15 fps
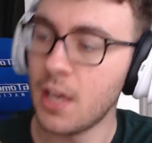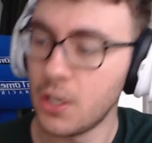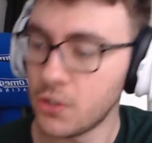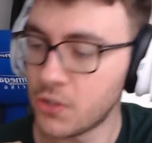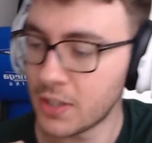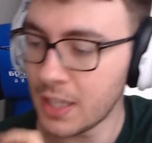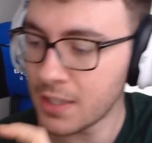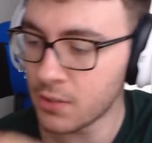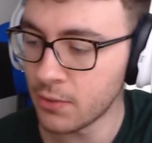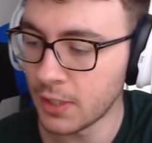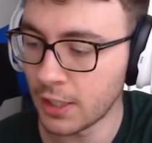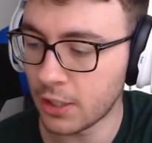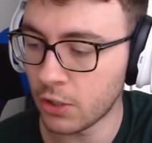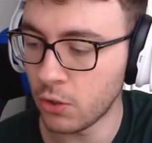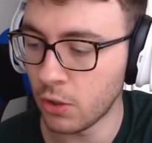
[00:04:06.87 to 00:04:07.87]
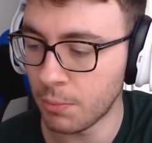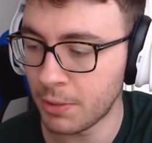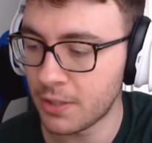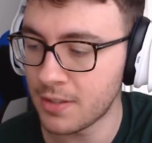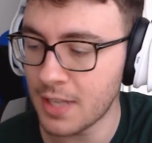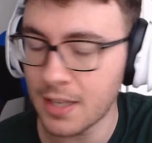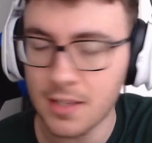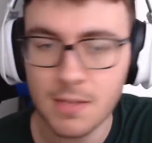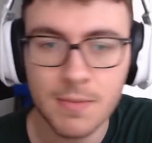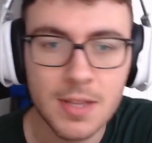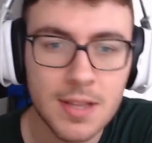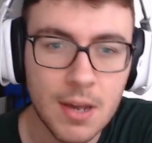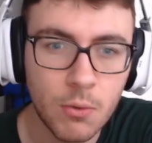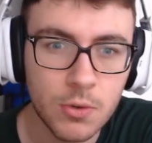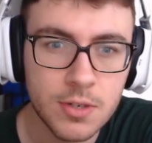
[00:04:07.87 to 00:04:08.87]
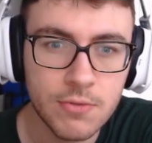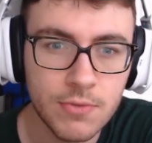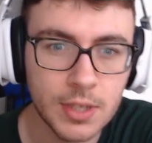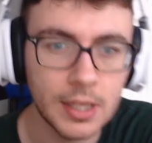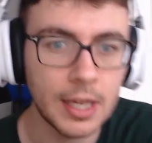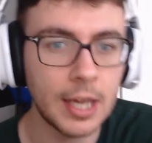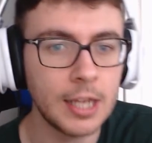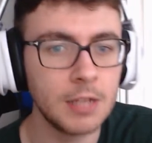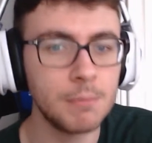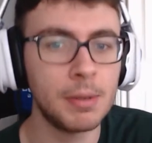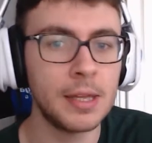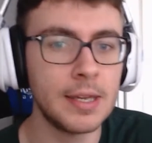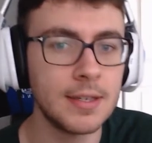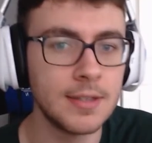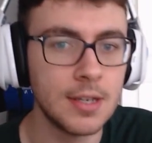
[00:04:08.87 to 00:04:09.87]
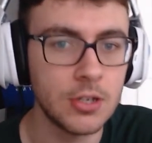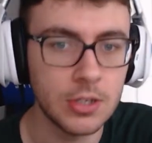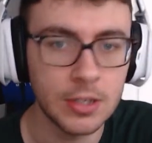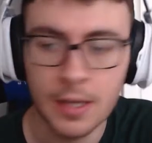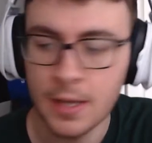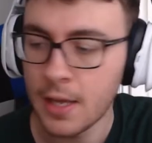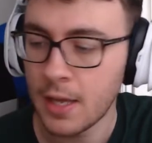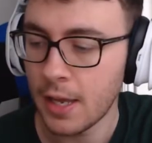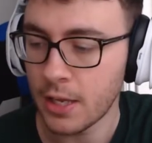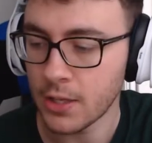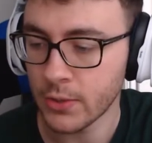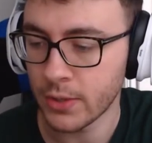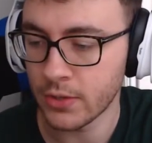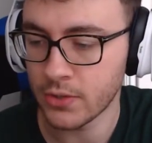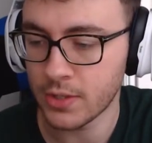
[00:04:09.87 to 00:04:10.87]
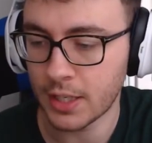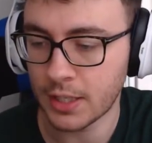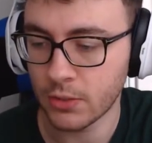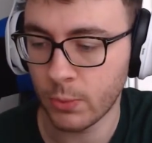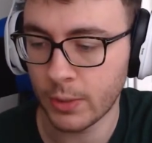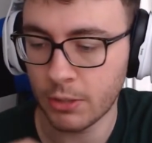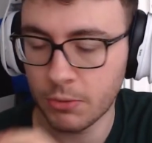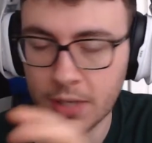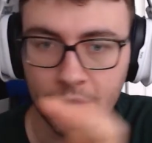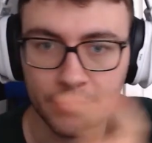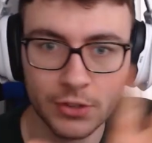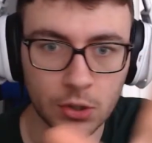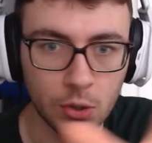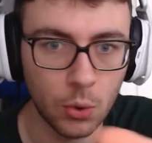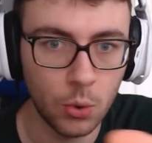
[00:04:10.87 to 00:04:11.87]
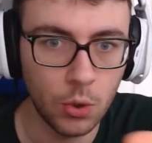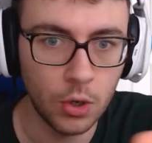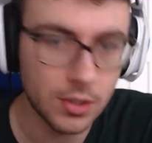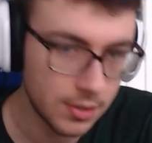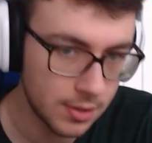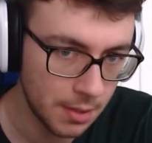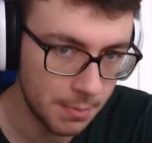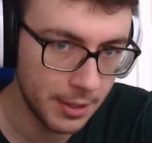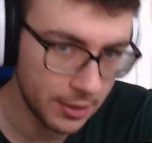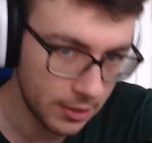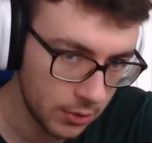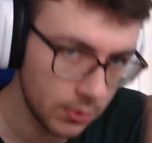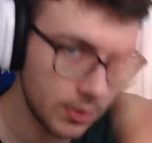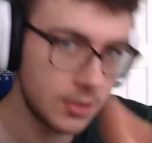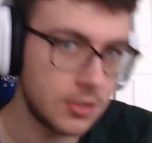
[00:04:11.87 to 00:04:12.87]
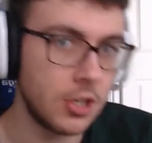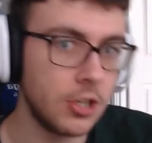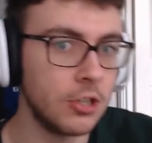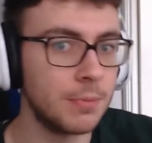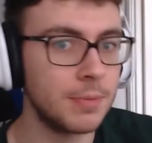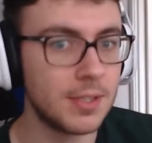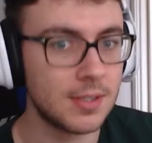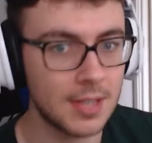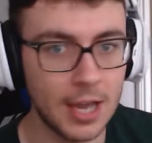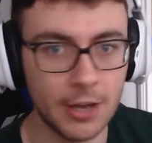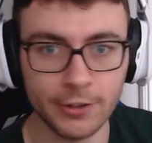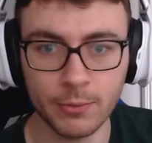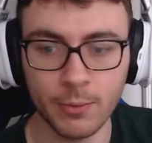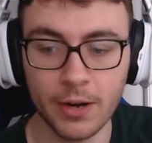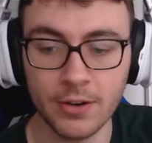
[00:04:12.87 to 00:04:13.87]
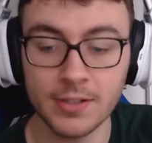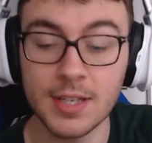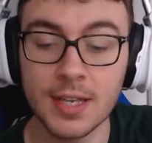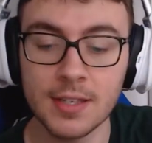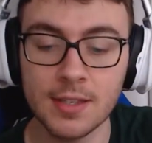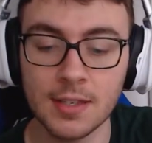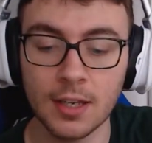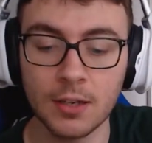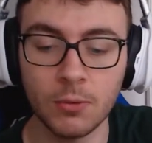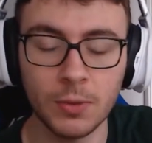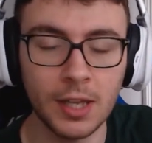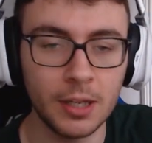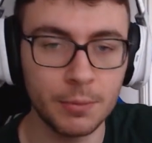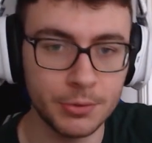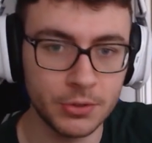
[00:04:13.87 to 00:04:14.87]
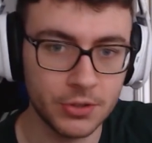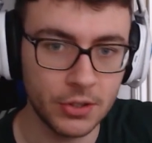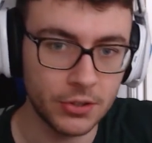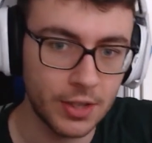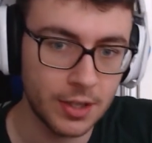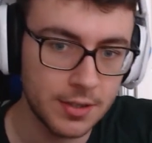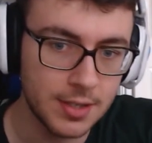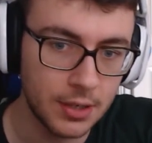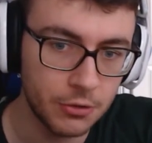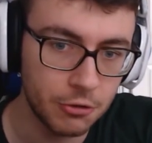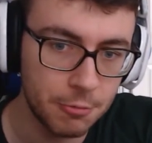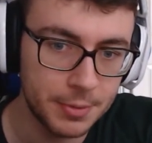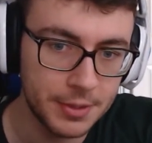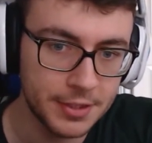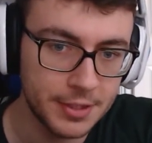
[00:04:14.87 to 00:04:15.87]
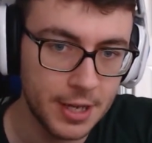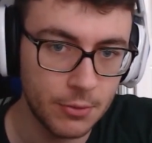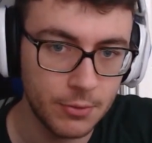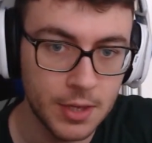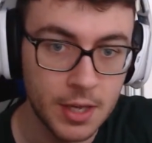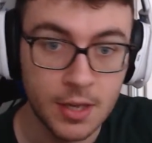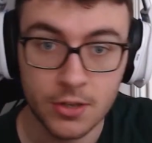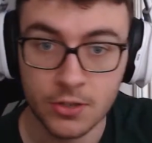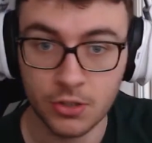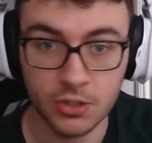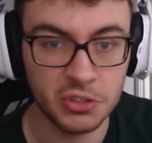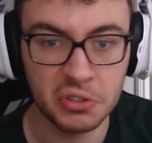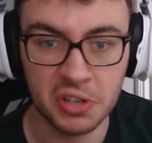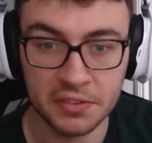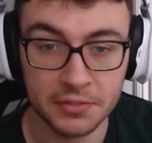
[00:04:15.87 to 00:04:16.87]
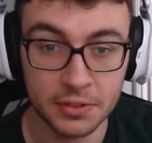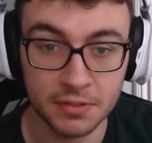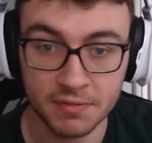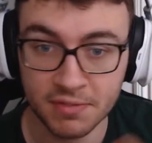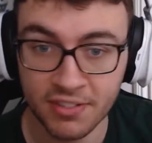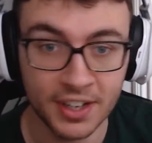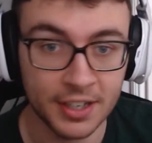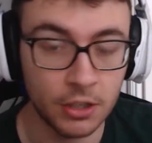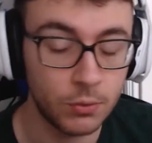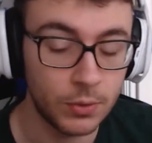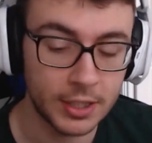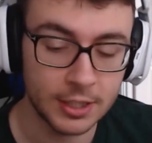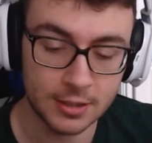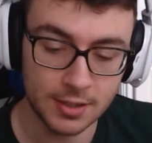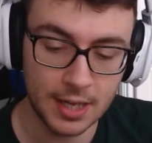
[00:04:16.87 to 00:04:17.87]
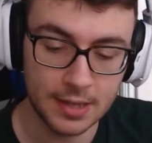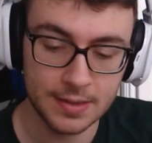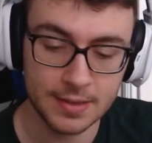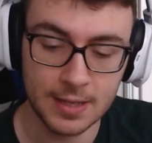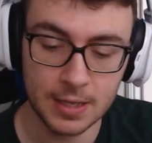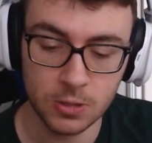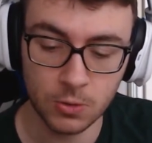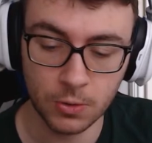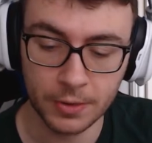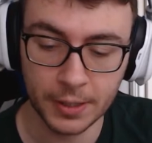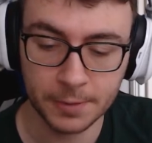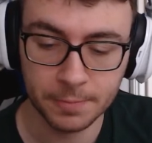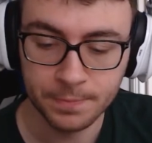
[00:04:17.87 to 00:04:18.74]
So that's really cool, because that's something that wasn't really in PlayStation. It's one of those things where you'd have to go onto the menu and turn up the sound, whereas this will help you turn that sound up and down, so you don't have to fanny on one of these settings, that sort of thing.